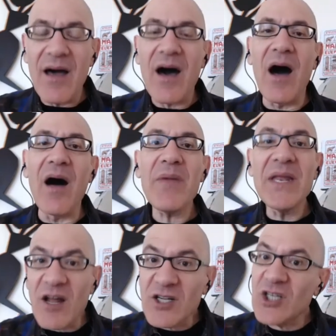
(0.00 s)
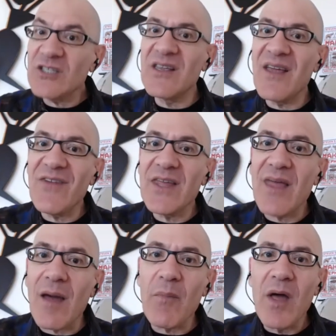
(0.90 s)
Um, and not just giving
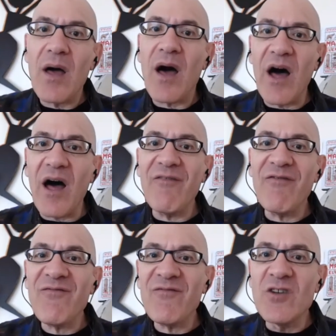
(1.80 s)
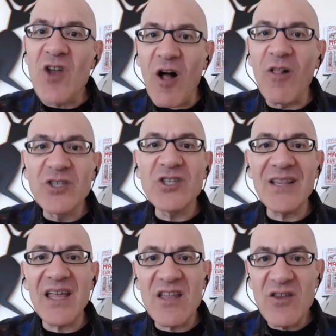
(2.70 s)
them uh, knowledge that they
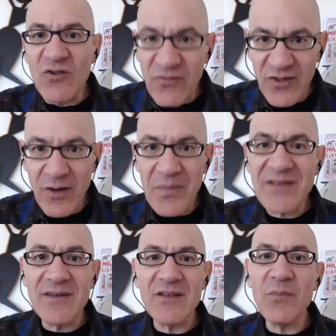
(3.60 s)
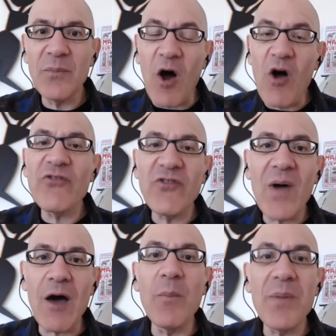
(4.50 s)
can use for their business, but also
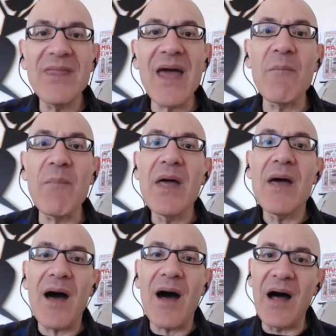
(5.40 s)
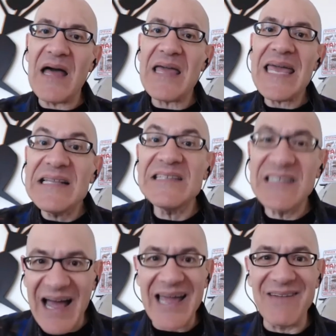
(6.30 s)
helping them uh,
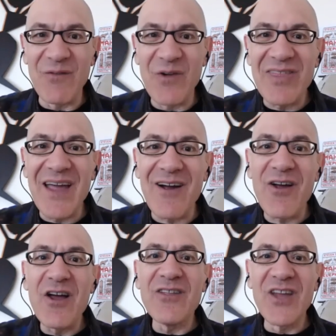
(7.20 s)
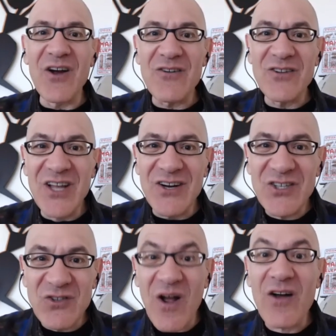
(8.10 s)
inside with their, their, their
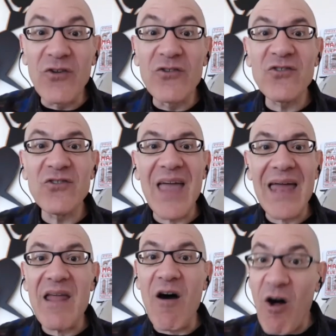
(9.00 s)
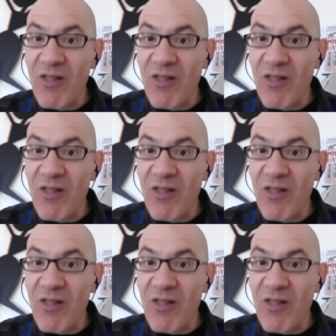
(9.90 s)
struggles that all